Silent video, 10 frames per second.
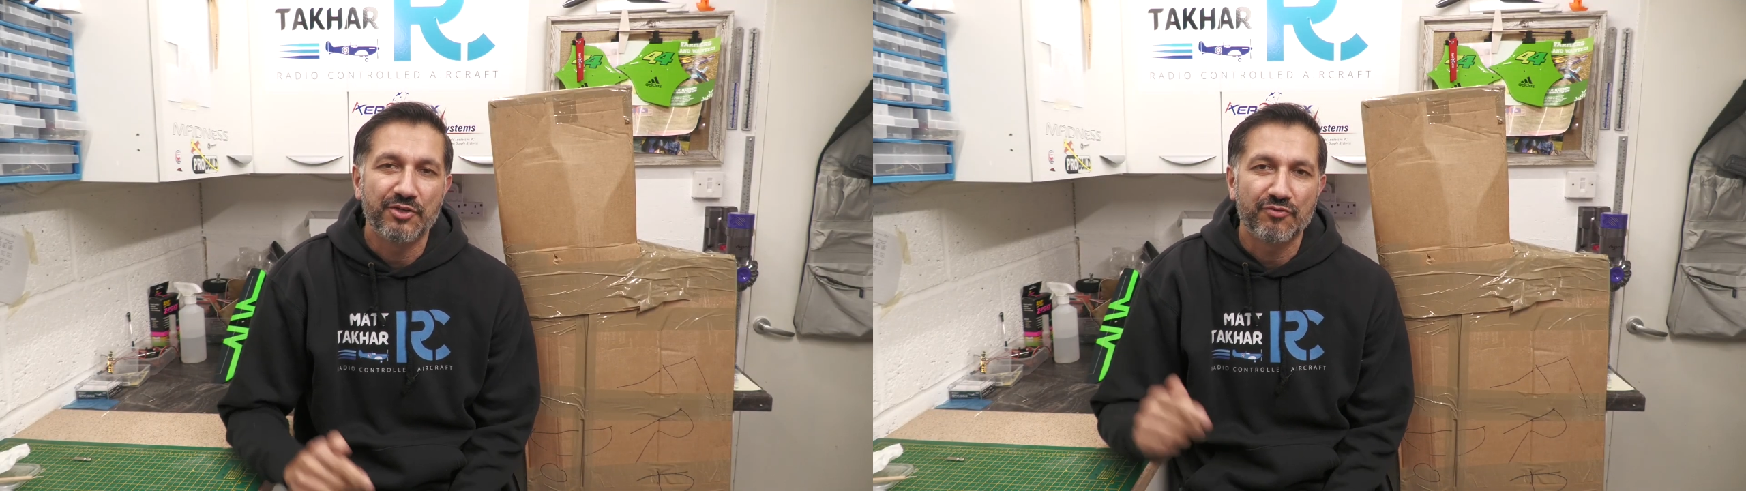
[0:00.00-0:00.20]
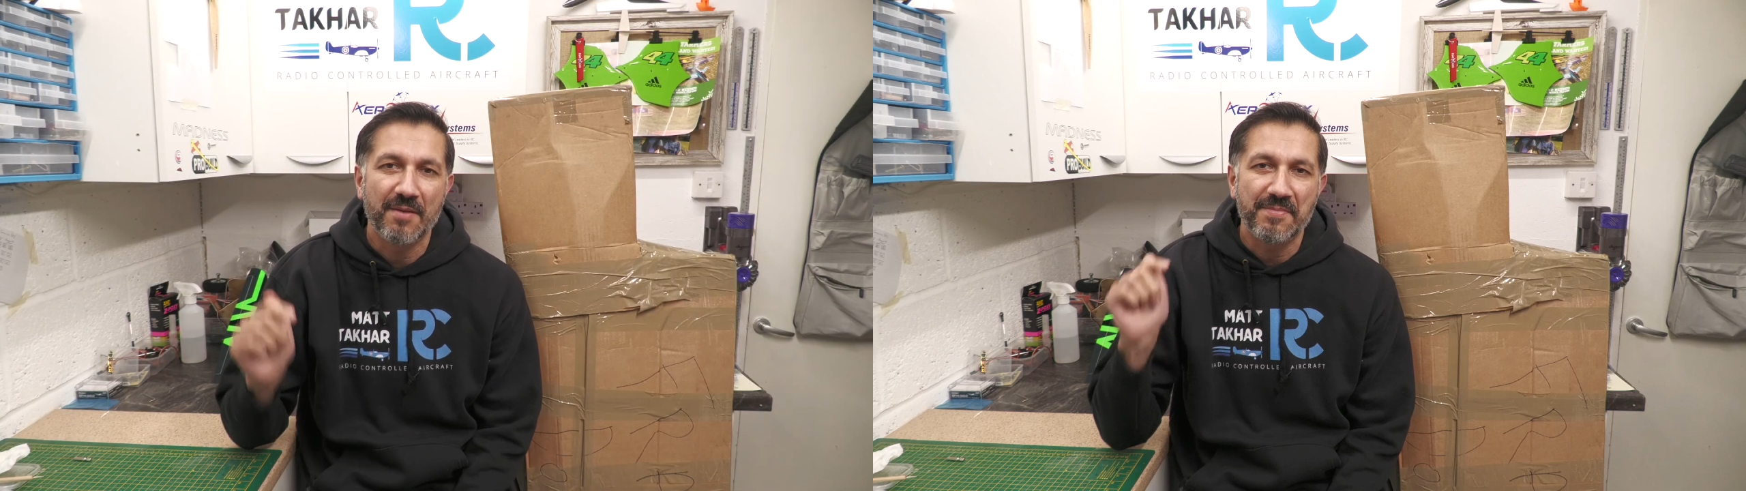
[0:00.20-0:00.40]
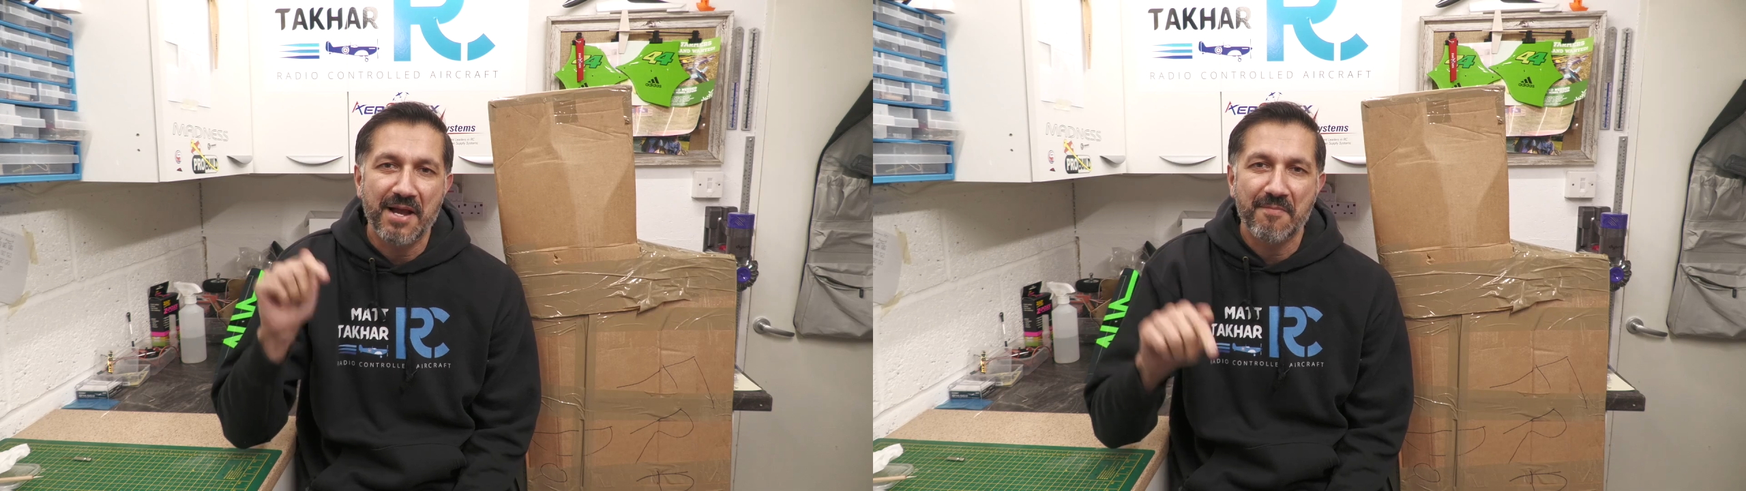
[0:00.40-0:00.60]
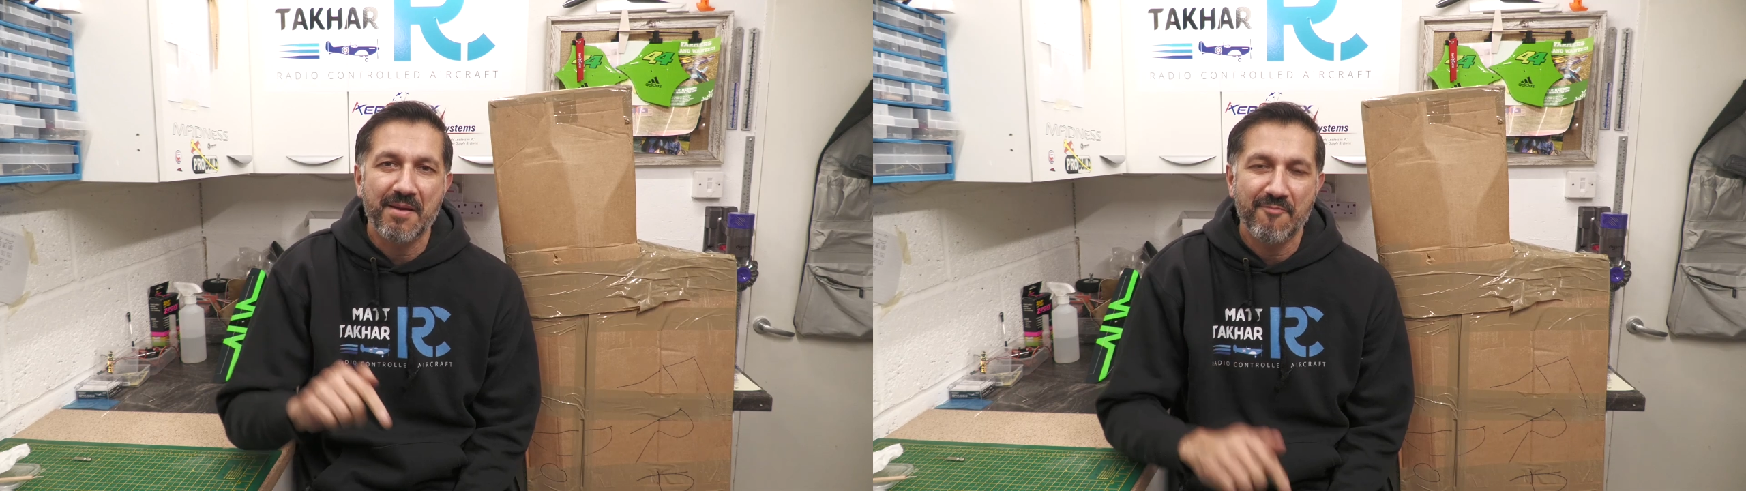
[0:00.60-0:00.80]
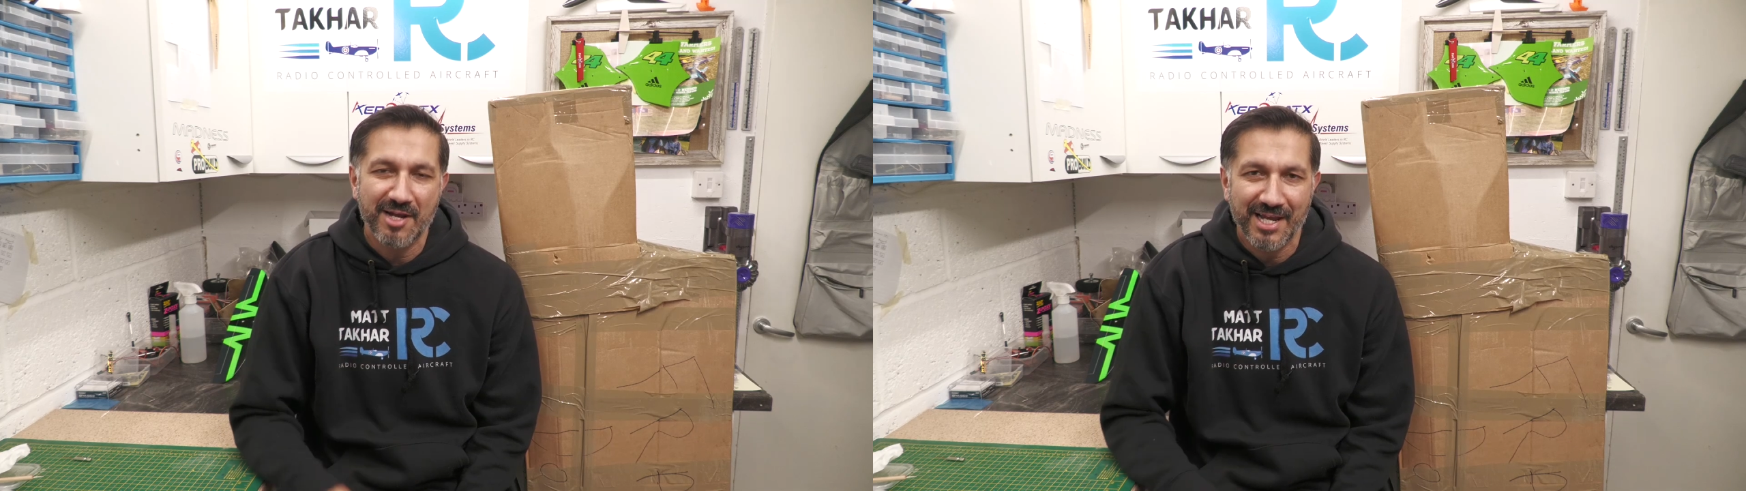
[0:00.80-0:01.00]
trip down
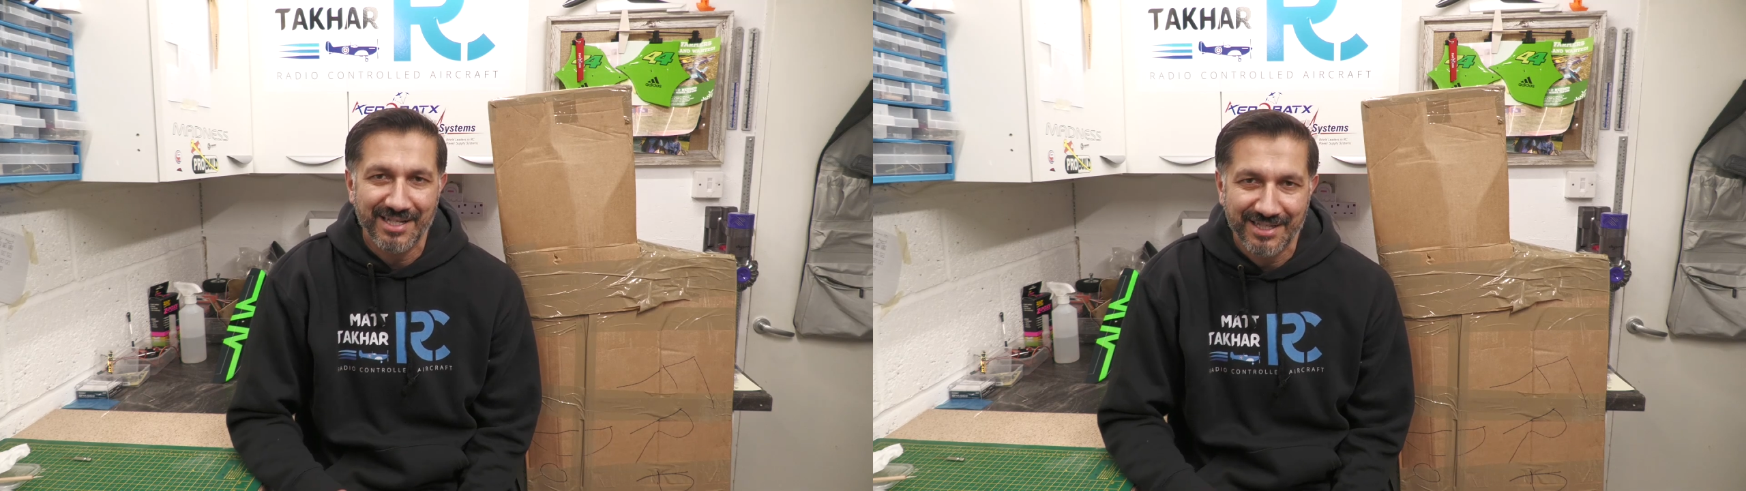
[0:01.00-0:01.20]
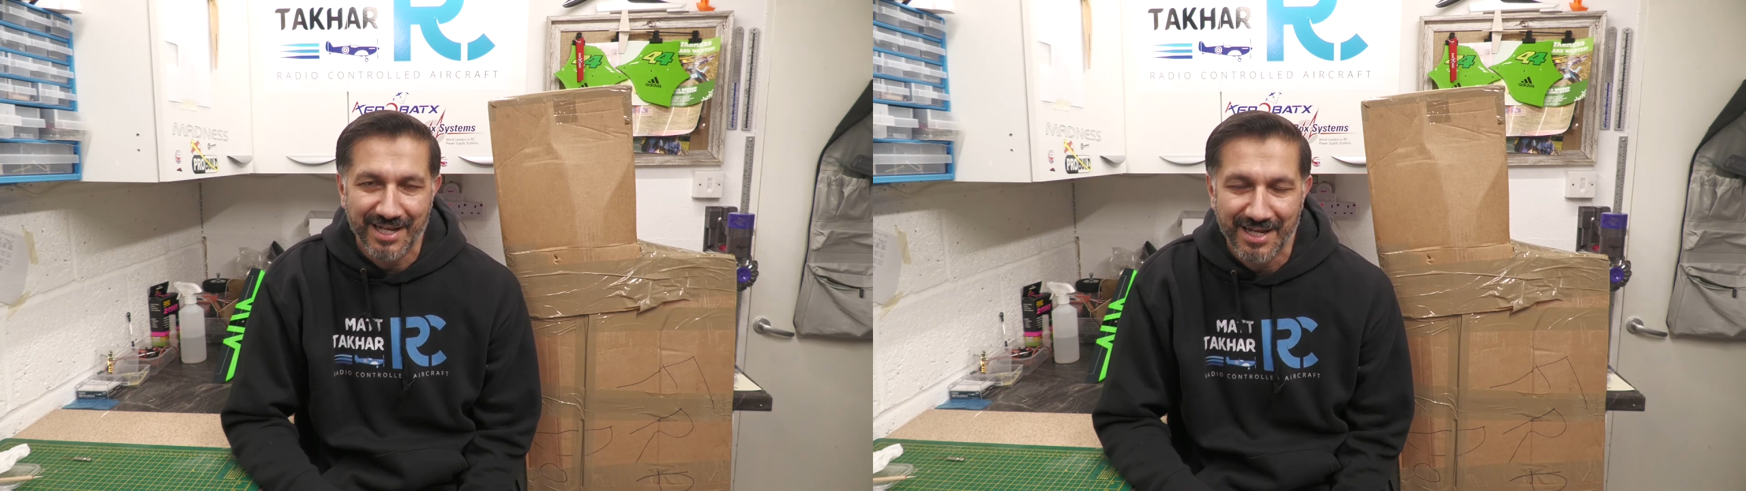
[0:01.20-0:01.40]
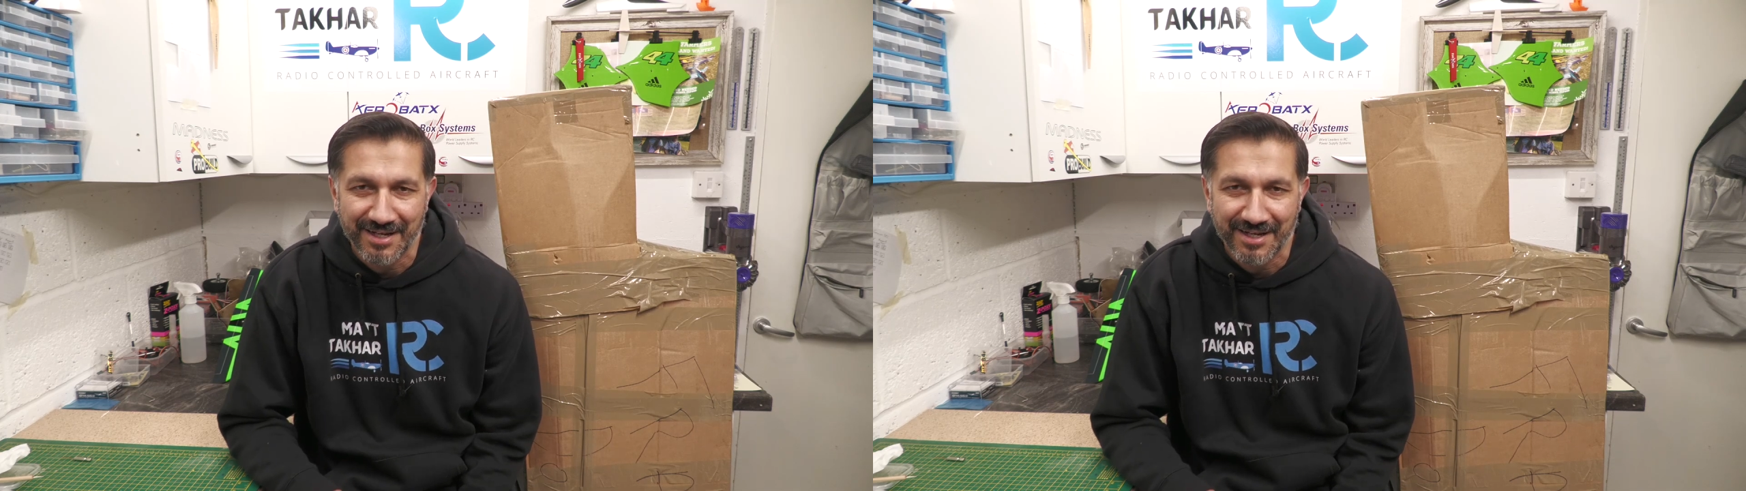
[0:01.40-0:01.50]
memory lane today.